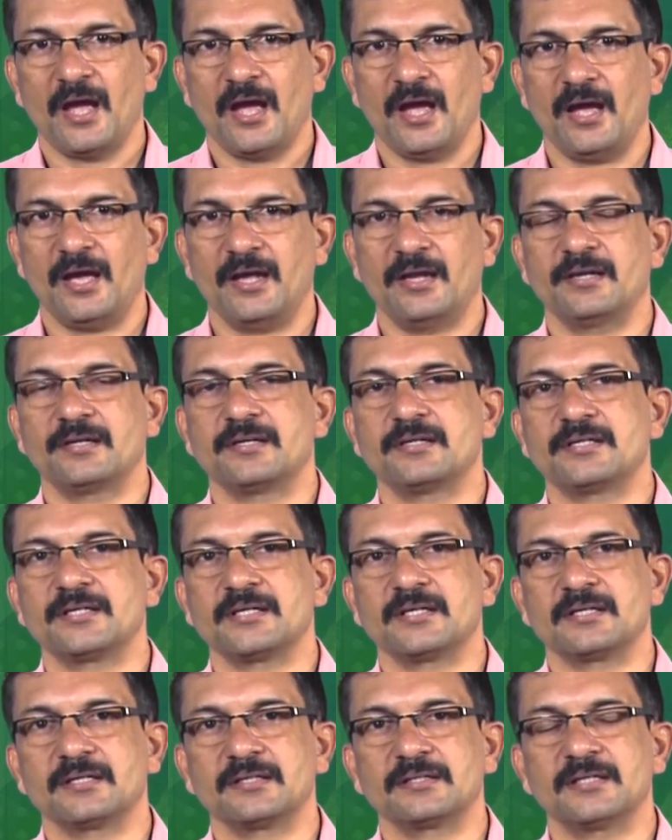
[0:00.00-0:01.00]
and
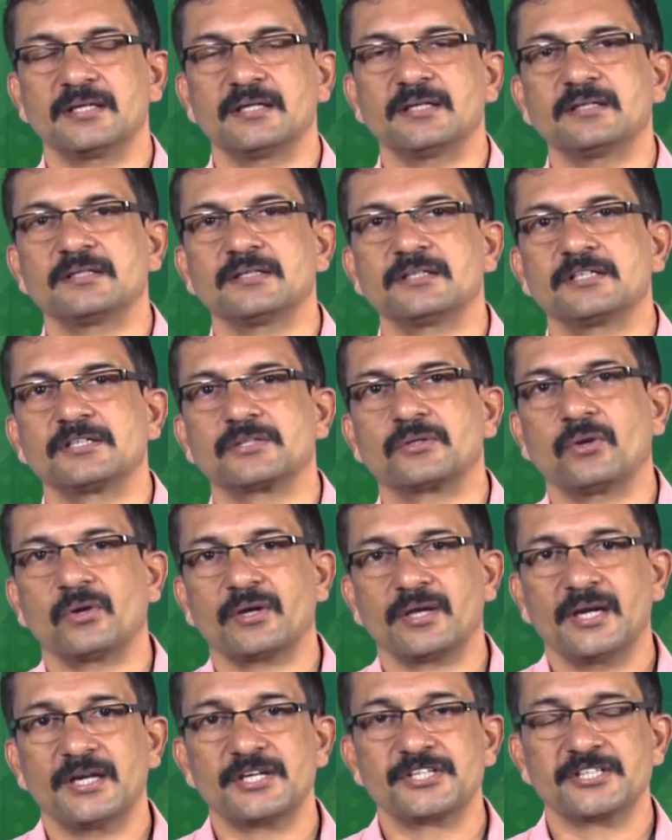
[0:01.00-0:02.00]
the
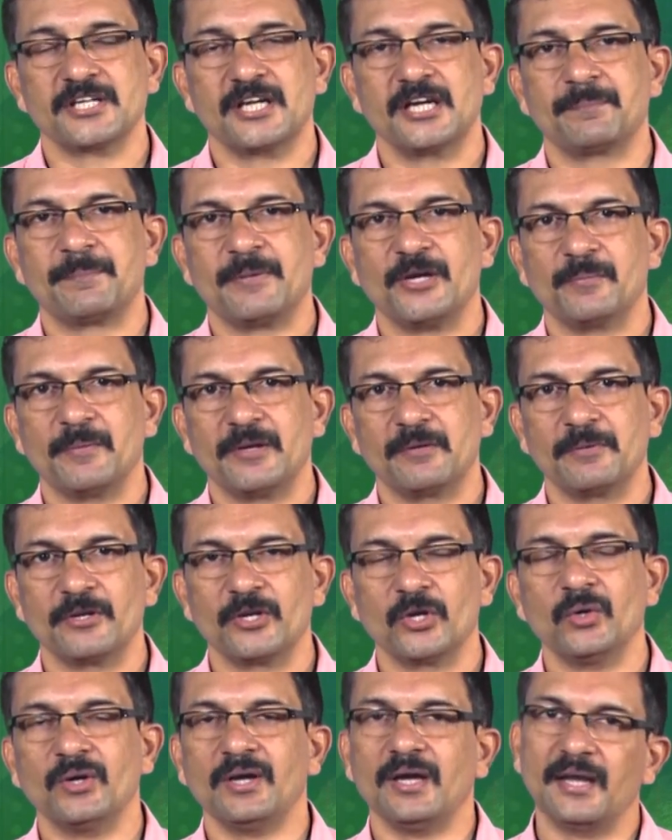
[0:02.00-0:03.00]
coconut shell pavement
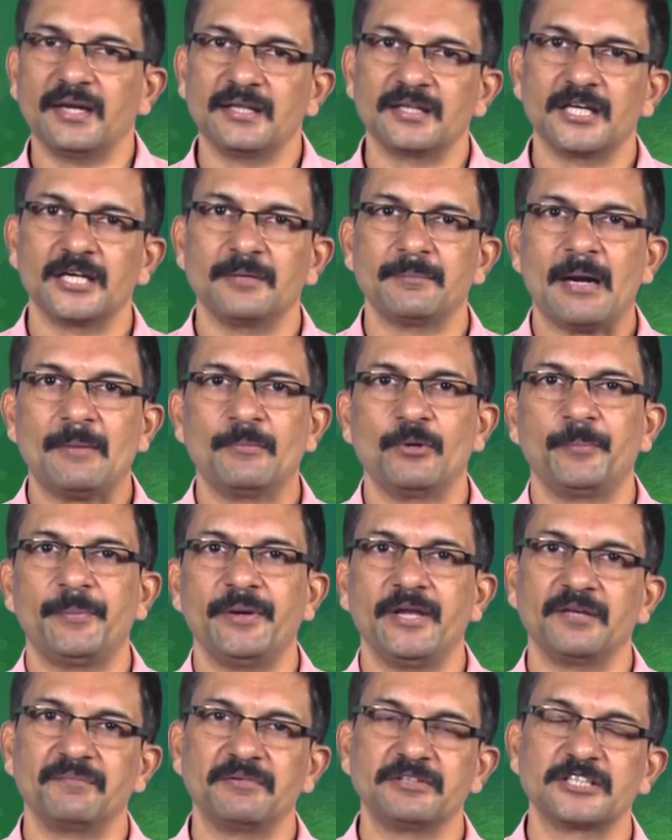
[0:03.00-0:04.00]
below and the bamboo
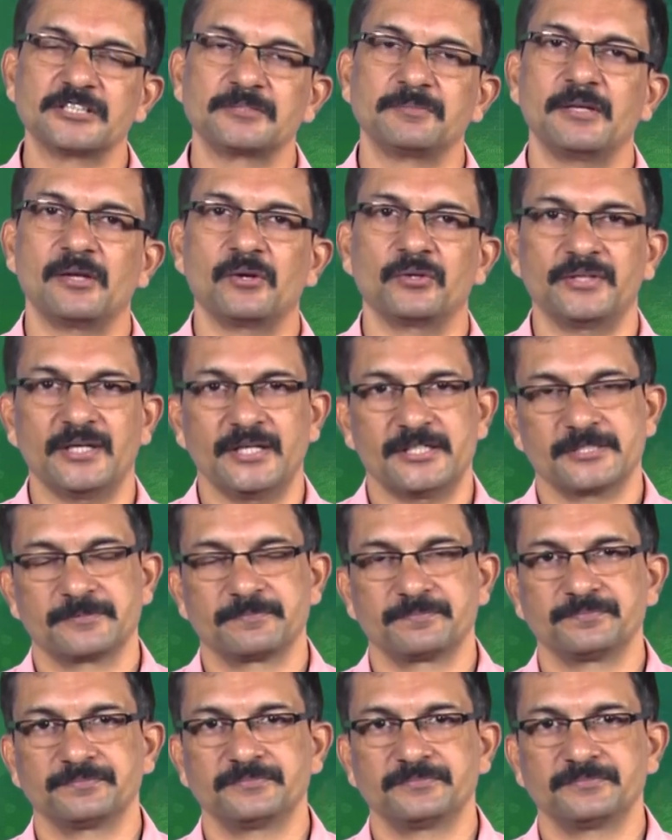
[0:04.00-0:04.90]
piling which is below that.